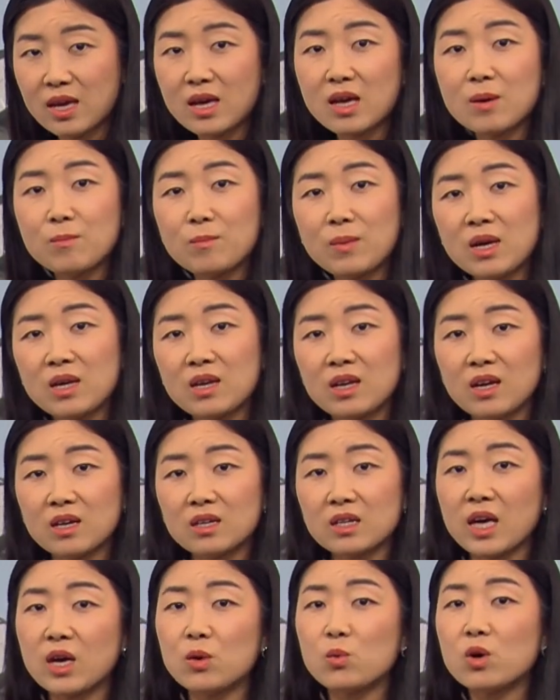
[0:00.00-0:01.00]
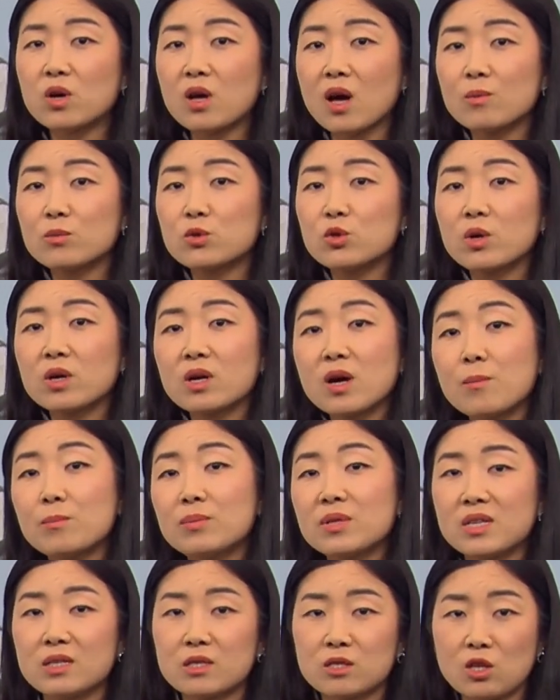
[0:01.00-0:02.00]
meaning it will come to a
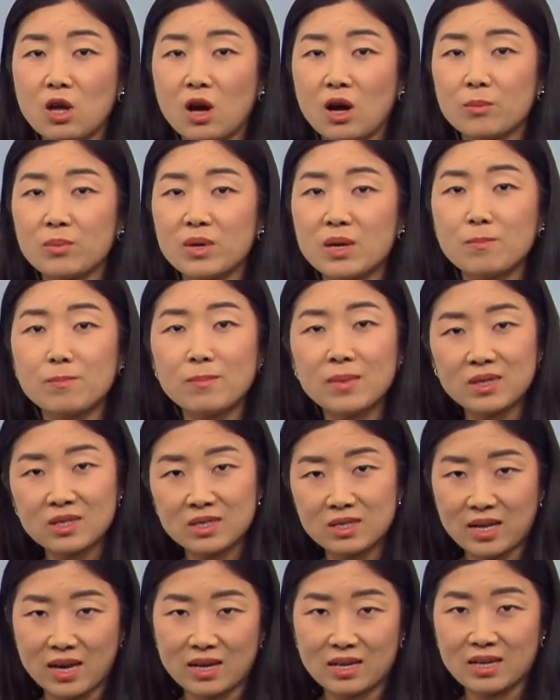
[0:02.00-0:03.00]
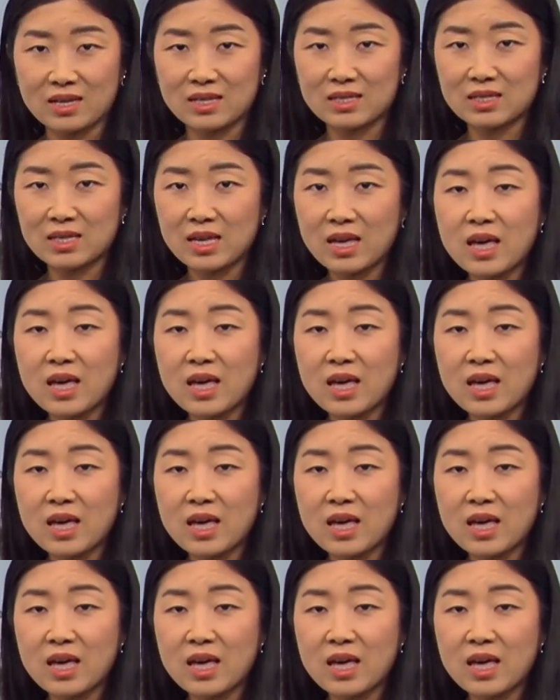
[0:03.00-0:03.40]
complete stop in milliseconds